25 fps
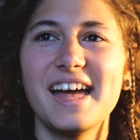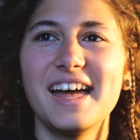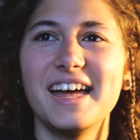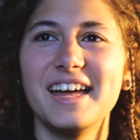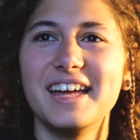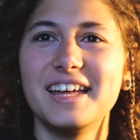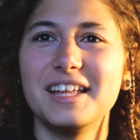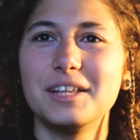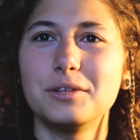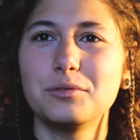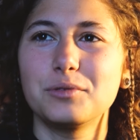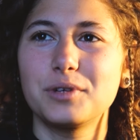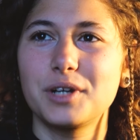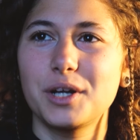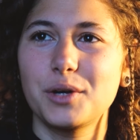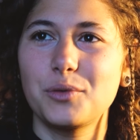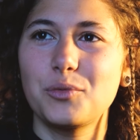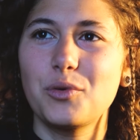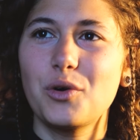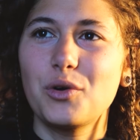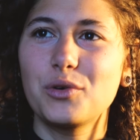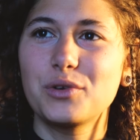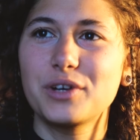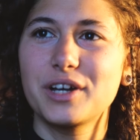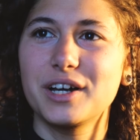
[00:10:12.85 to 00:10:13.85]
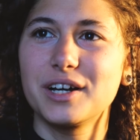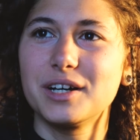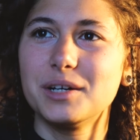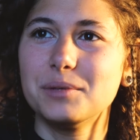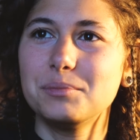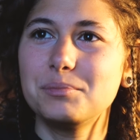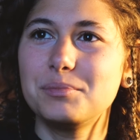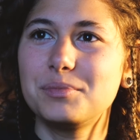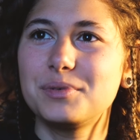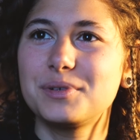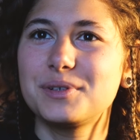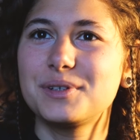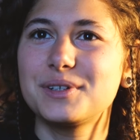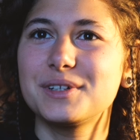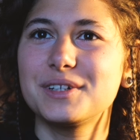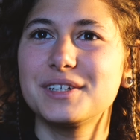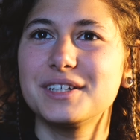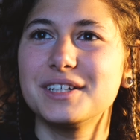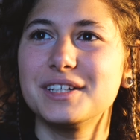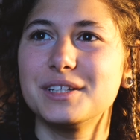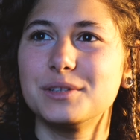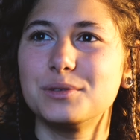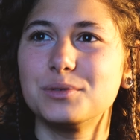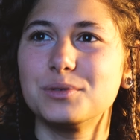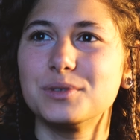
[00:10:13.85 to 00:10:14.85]
And when I woke up,
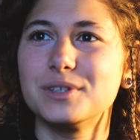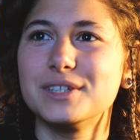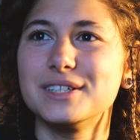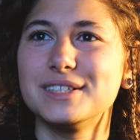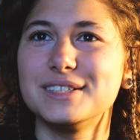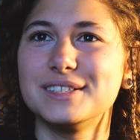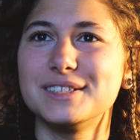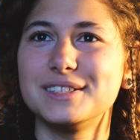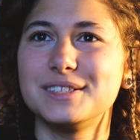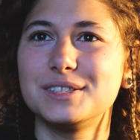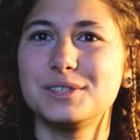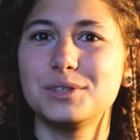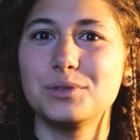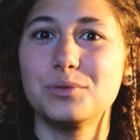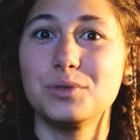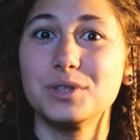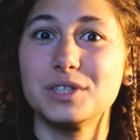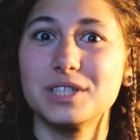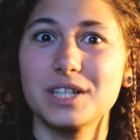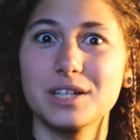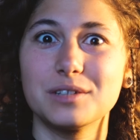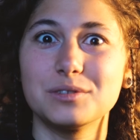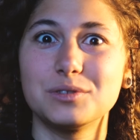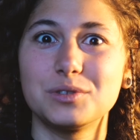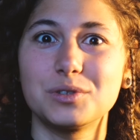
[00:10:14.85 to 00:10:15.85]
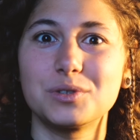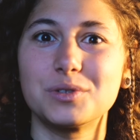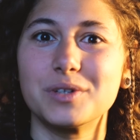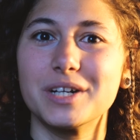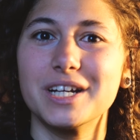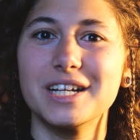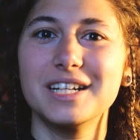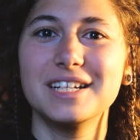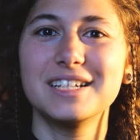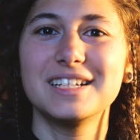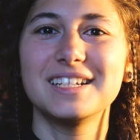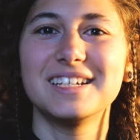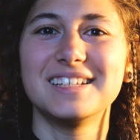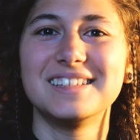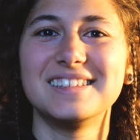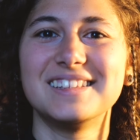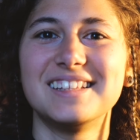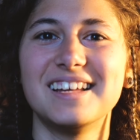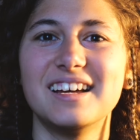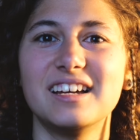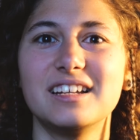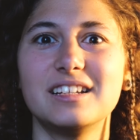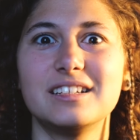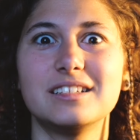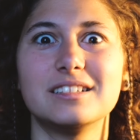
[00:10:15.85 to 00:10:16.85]
it was without the rain, and
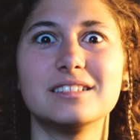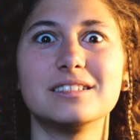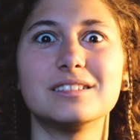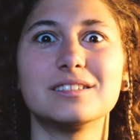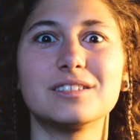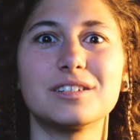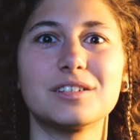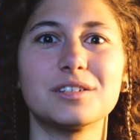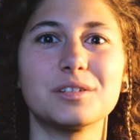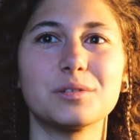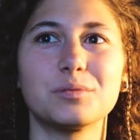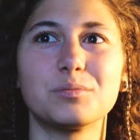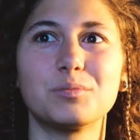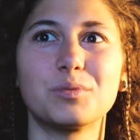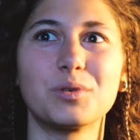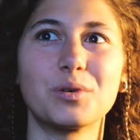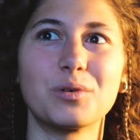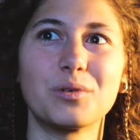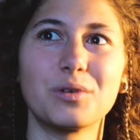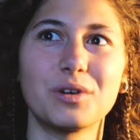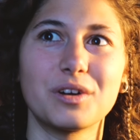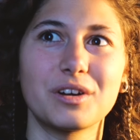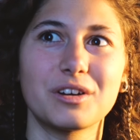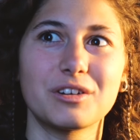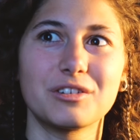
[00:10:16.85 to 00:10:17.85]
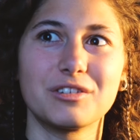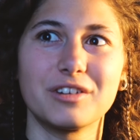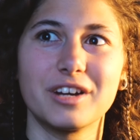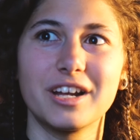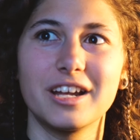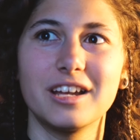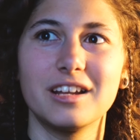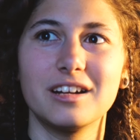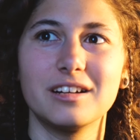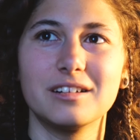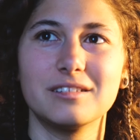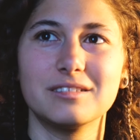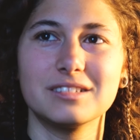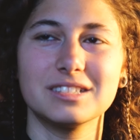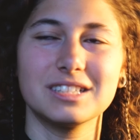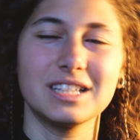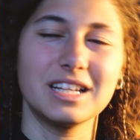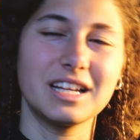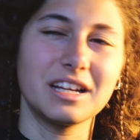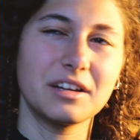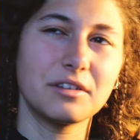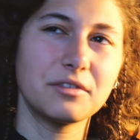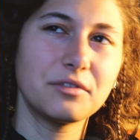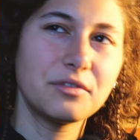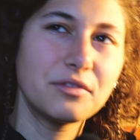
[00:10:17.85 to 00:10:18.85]
then it started pouring rain, and I was
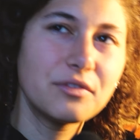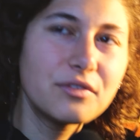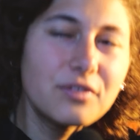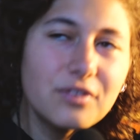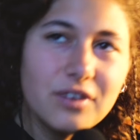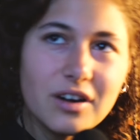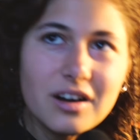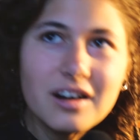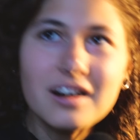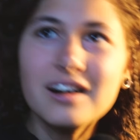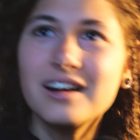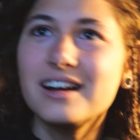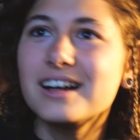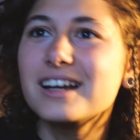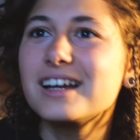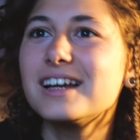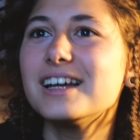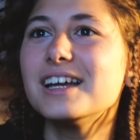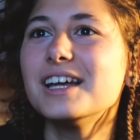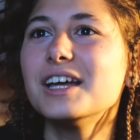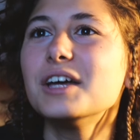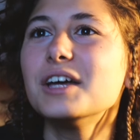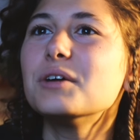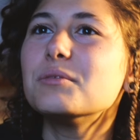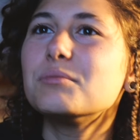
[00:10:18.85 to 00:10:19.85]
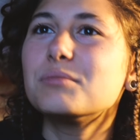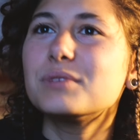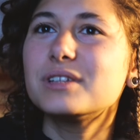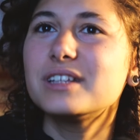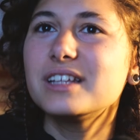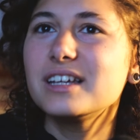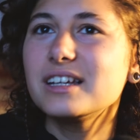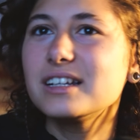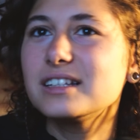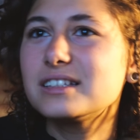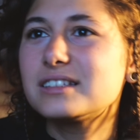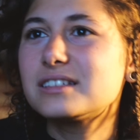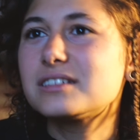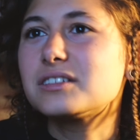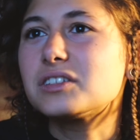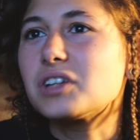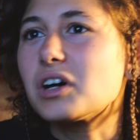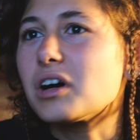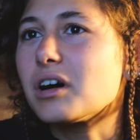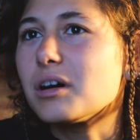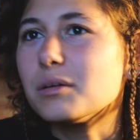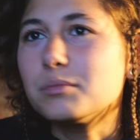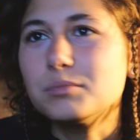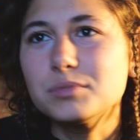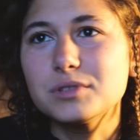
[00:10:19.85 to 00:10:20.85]
like, fuck. But then it
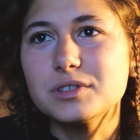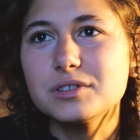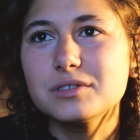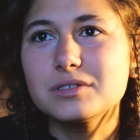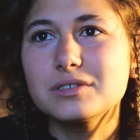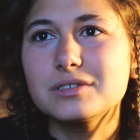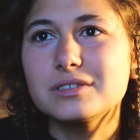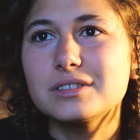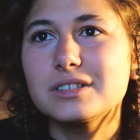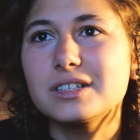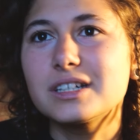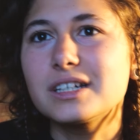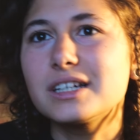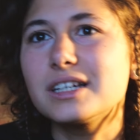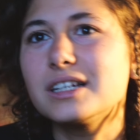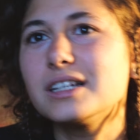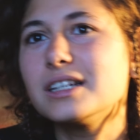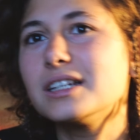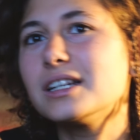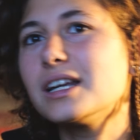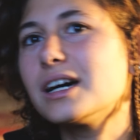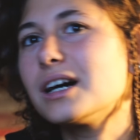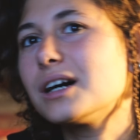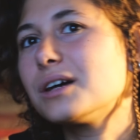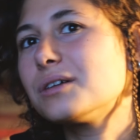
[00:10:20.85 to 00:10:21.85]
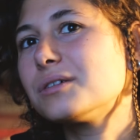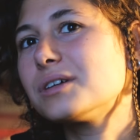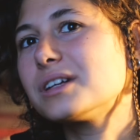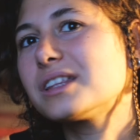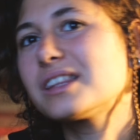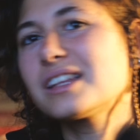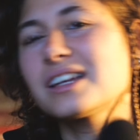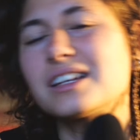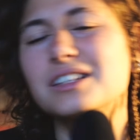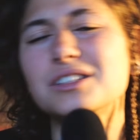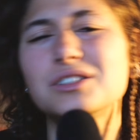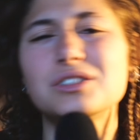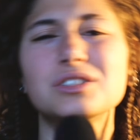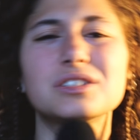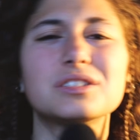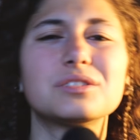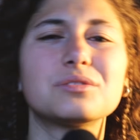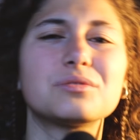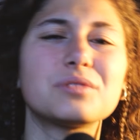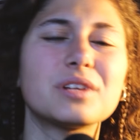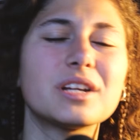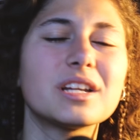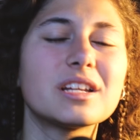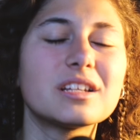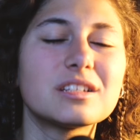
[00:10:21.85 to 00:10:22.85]
stopped, and now I think it's
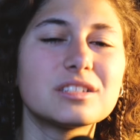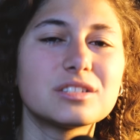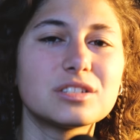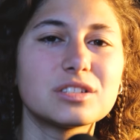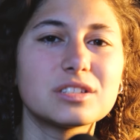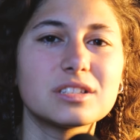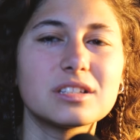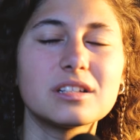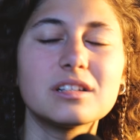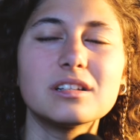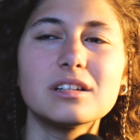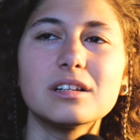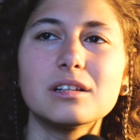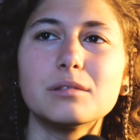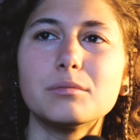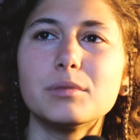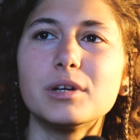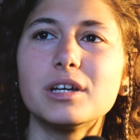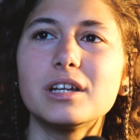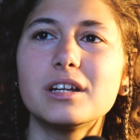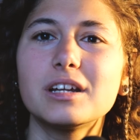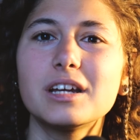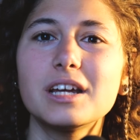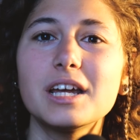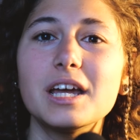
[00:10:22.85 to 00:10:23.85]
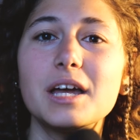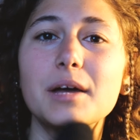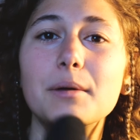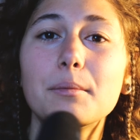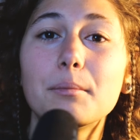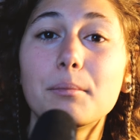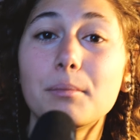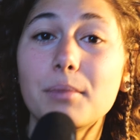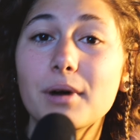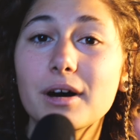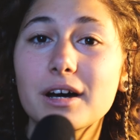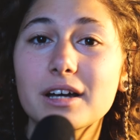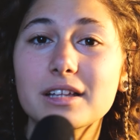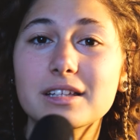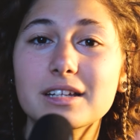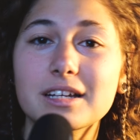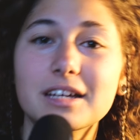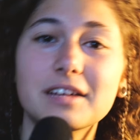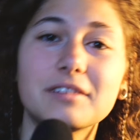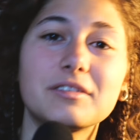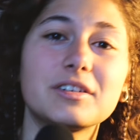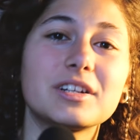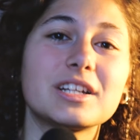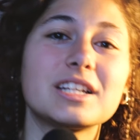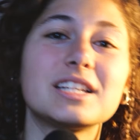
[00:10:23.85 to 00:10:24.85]
just raining just a little bit. But I
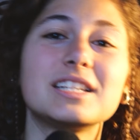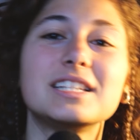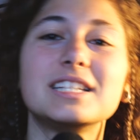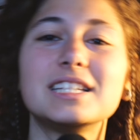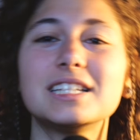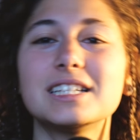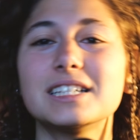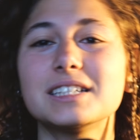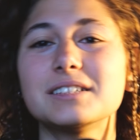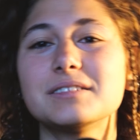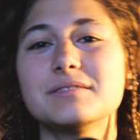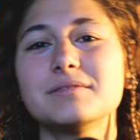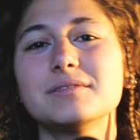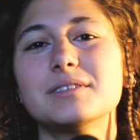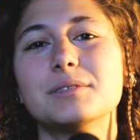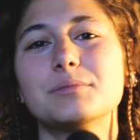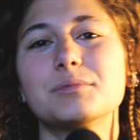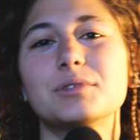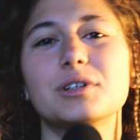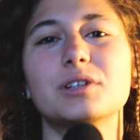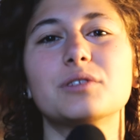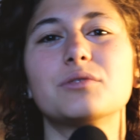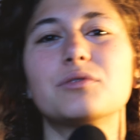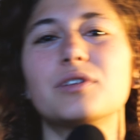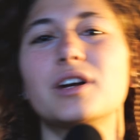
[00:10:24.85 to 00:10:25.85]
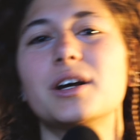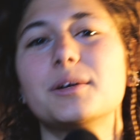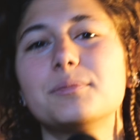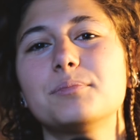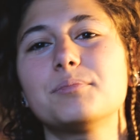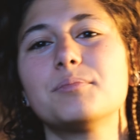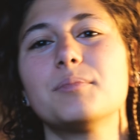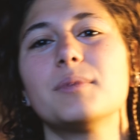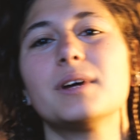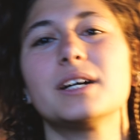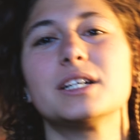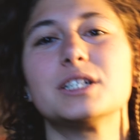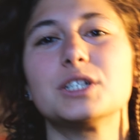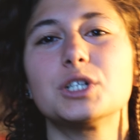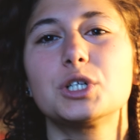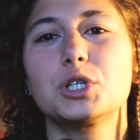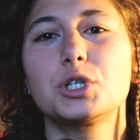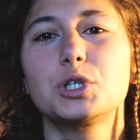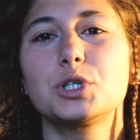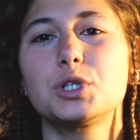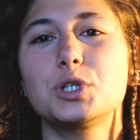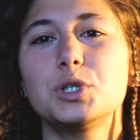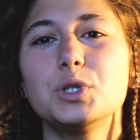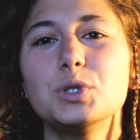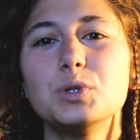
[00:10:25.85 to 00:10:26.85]
have an idea. I'm gonna wrap my
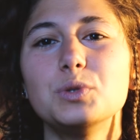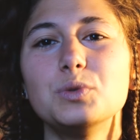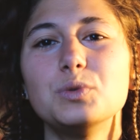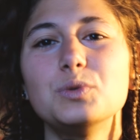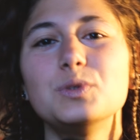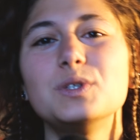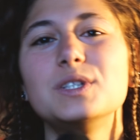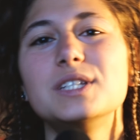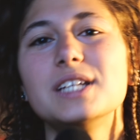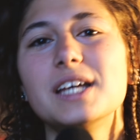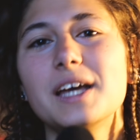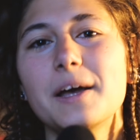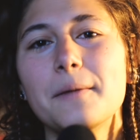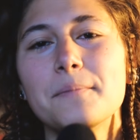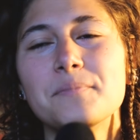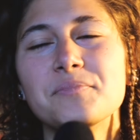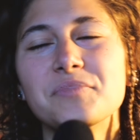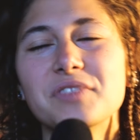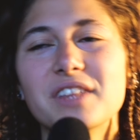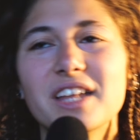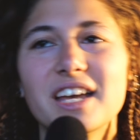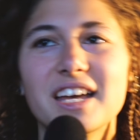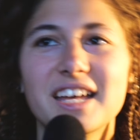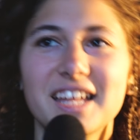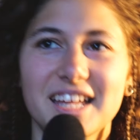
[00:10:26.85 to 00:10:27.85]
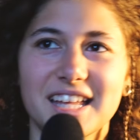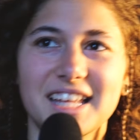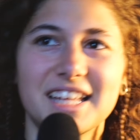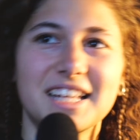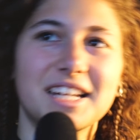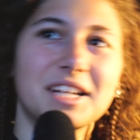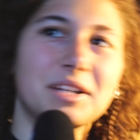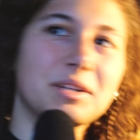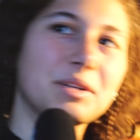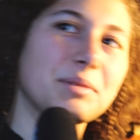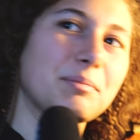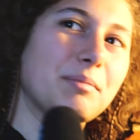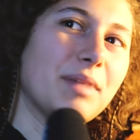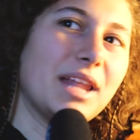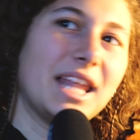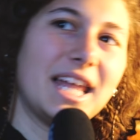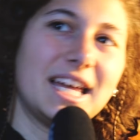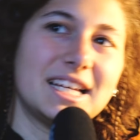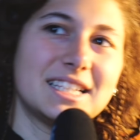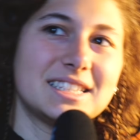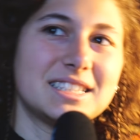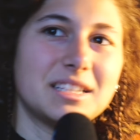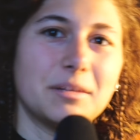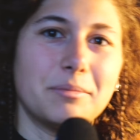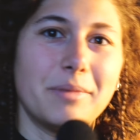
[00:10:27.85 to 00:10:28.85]
shoes in
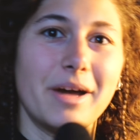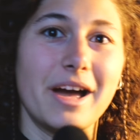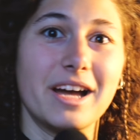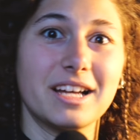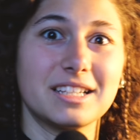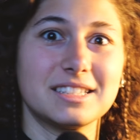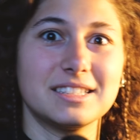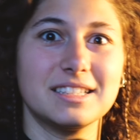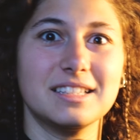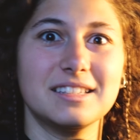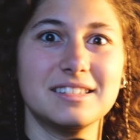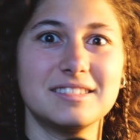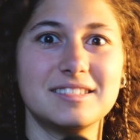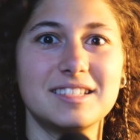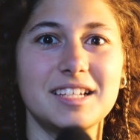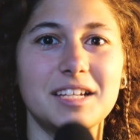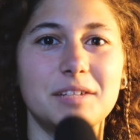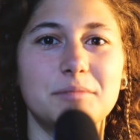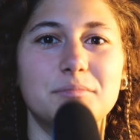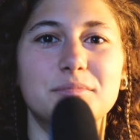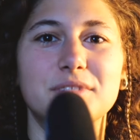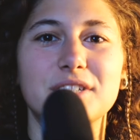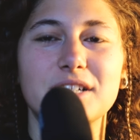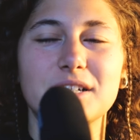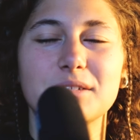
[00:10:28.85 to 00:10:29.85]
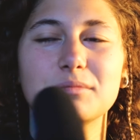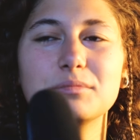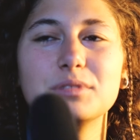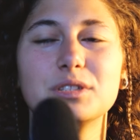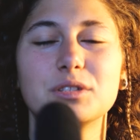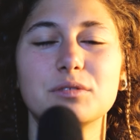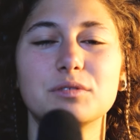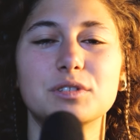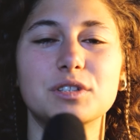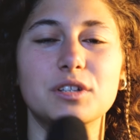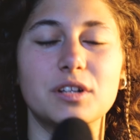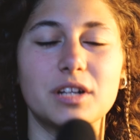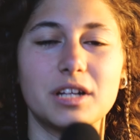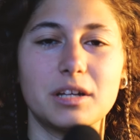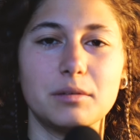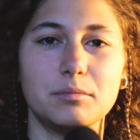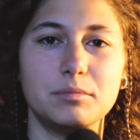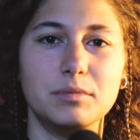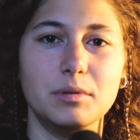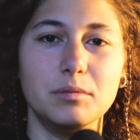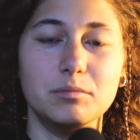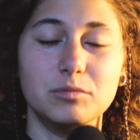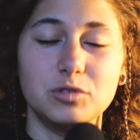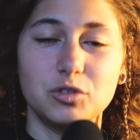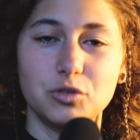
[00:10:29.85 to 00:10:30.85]
plastic bags and tape them so it's gonna
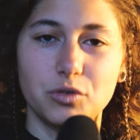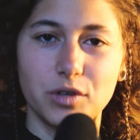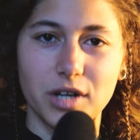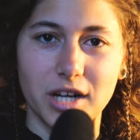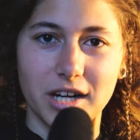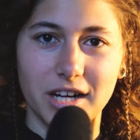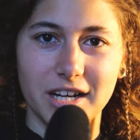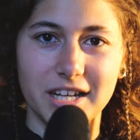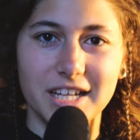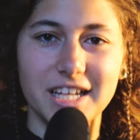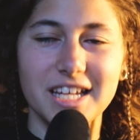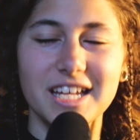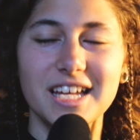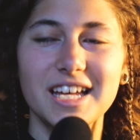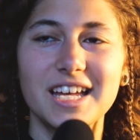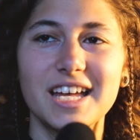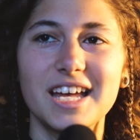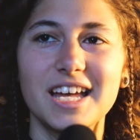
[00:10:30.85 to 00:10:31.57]
keep them dry.